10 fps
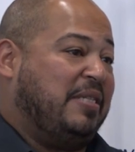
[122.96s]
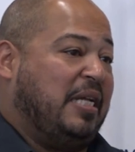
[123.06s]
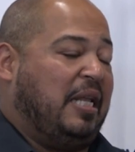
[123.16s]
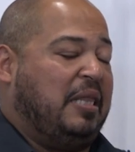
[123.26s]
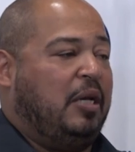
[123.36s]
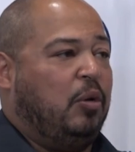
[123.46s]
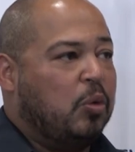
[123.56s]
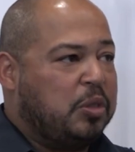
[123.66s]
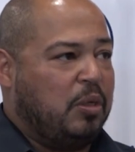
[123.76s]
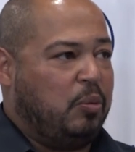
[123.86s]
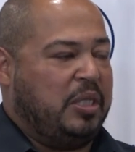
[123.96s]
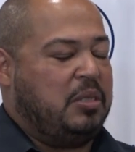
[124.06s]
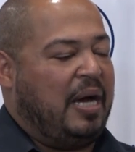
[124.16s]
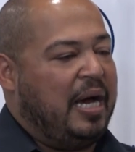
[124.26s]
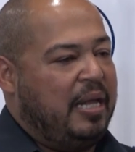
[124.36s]
lifestyle. I think also
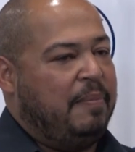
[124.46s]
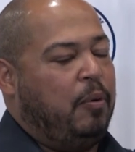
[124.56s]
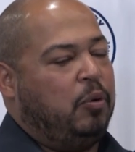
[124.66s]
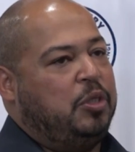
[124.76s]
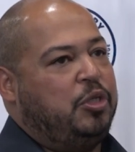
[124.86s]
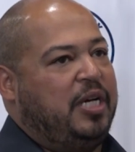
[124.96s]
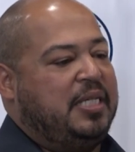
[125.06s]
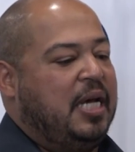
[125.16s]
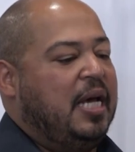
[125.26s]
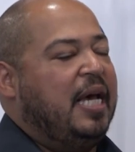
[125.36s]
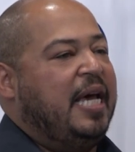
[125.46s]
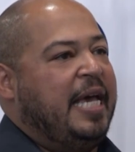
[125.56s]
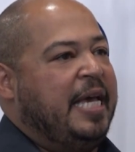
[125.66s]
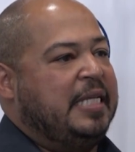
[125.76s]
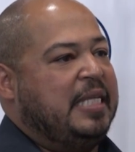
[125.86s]
what's highly important to us
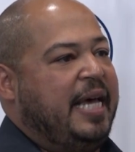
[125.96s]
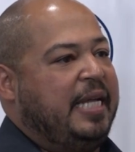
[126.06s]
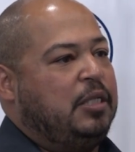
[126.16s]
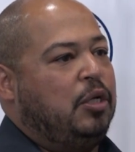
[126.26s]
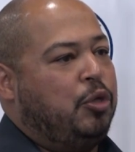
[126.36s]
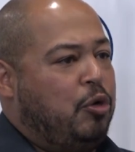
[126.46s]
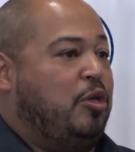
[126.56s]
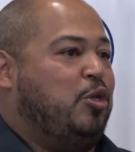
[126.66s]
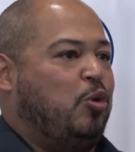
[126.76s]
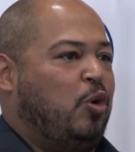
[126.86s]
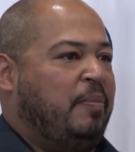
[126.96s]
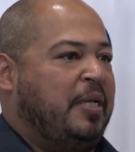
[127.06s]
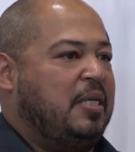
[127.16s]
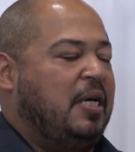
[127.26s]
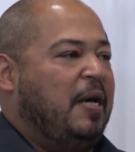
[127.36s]
is that through this
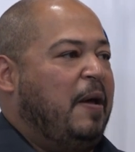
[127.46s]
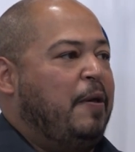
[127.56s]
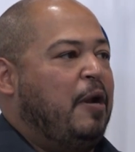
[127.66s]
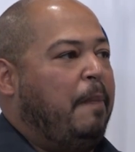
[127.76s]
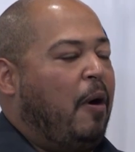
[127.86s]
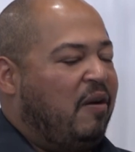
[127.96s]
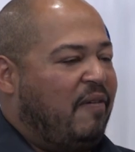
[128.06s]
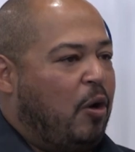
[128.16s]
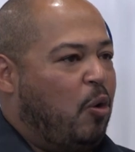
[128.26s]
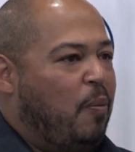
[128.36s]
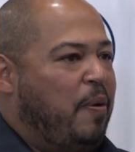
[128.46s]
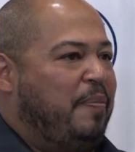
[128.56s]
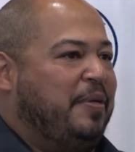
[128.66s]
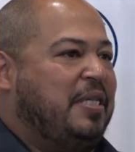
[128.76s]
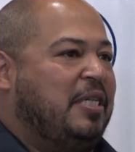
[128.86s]
tournament, you know, part of our core
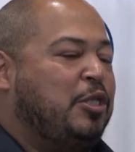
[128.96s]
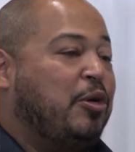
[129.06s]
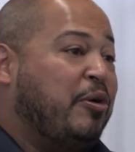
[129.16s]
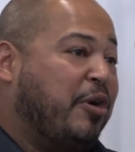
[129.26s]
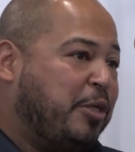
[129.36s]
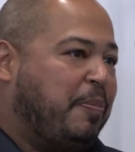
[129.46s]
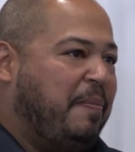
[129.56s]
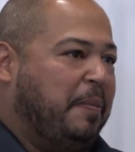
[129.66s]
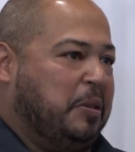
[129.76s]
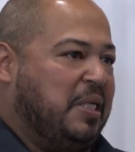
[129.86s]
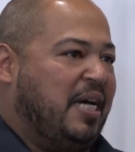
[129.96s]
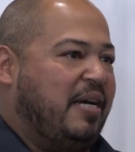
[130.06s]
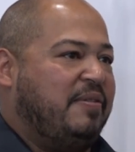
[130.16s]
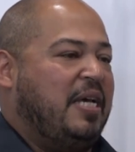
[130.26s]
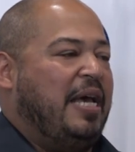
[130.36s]
purpose is to enrich people's
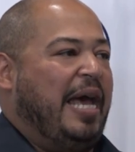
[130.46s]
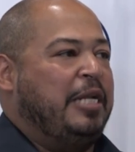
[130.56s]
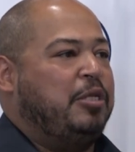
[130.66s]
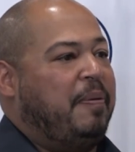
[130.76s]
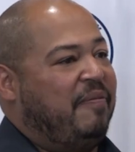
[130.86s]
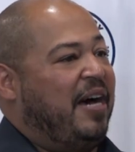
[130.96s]
lives and to